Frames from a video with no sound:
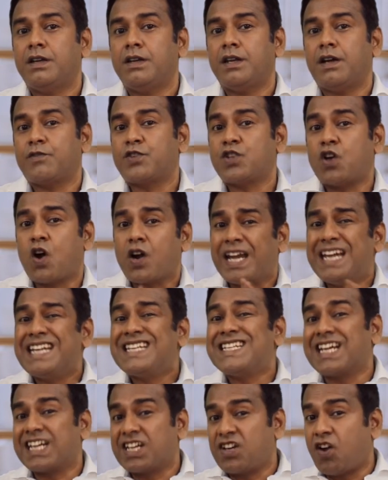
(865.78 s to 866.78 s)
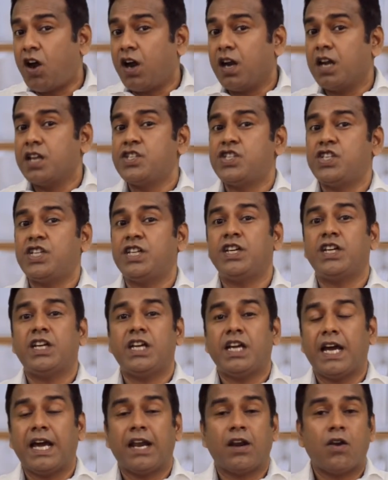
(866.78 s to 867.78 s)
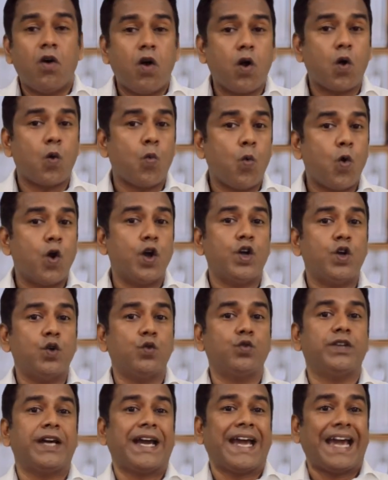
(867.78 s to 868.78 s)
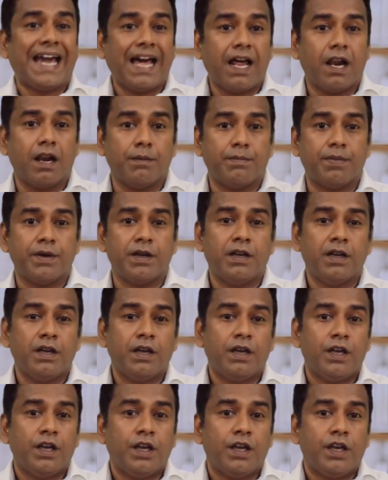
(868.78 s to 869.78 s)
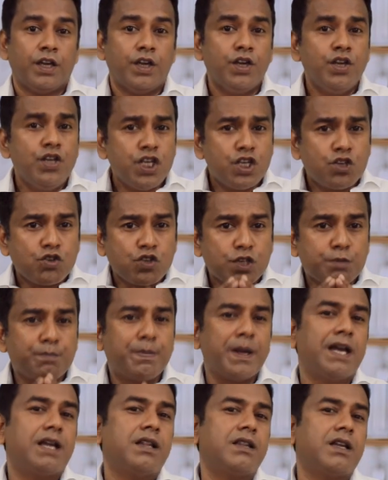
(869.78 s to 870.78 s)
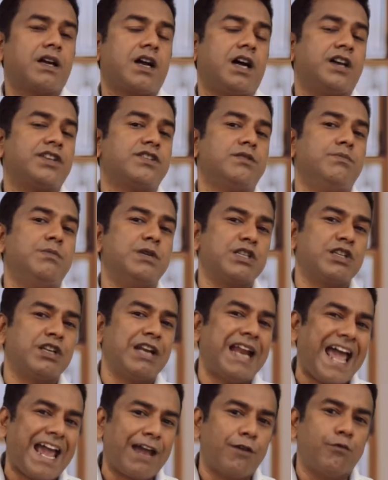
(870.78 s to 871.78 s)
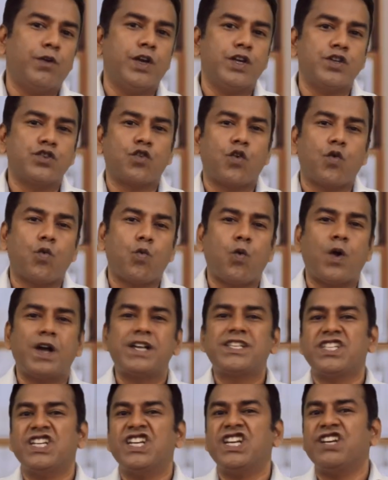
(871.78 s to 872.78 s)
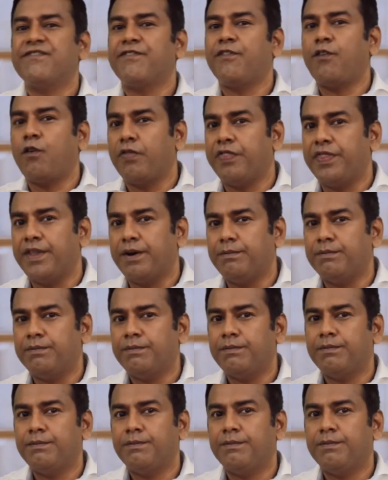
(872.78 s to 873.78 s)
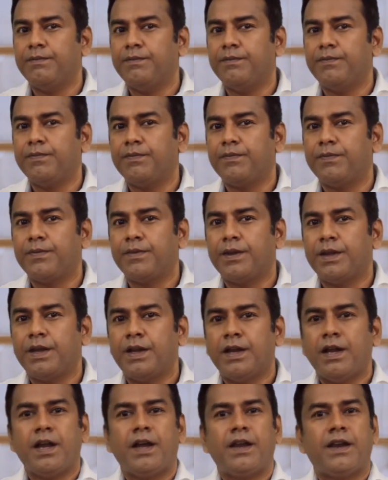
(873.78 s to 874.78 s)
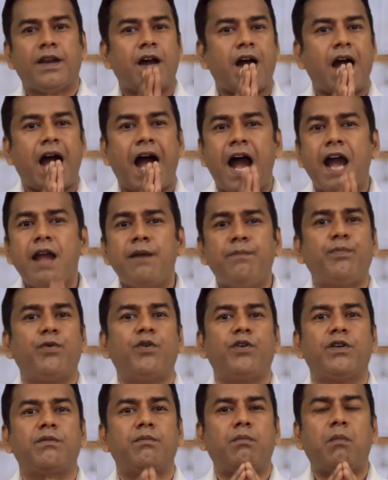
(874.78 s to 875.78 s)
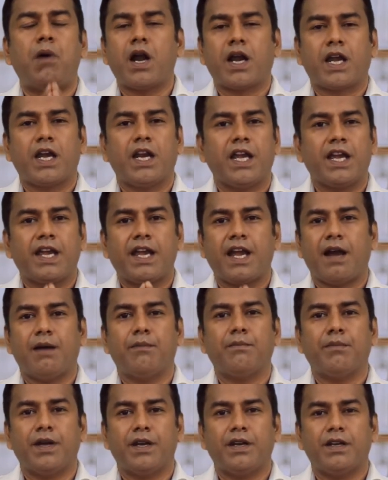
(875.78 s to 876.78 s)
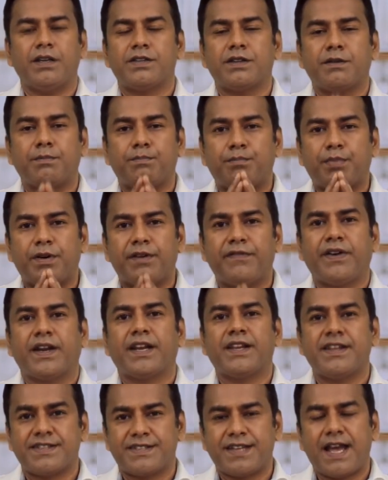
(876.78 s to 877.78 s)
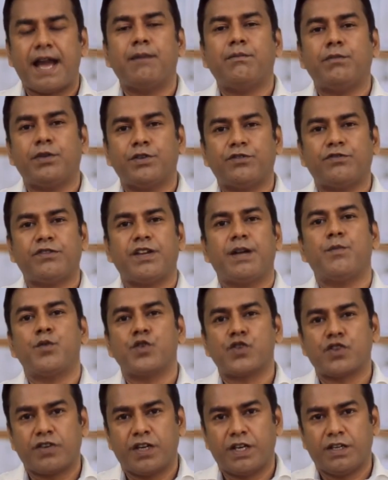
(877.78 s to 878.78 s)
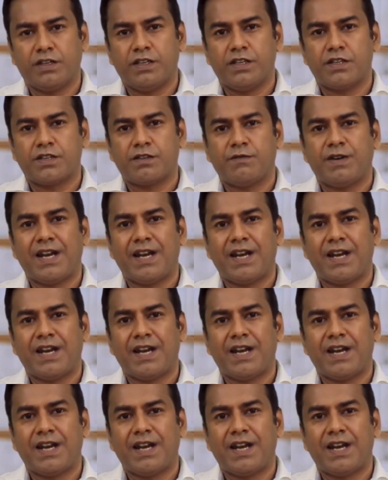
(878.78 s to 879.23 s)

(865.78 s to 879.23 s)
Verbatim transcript: Now, talking technology alone won't do the help. You need to speak the customer's language or what's in it for them. Now, iPod marketing campaign is a perfect example to demonstrate this.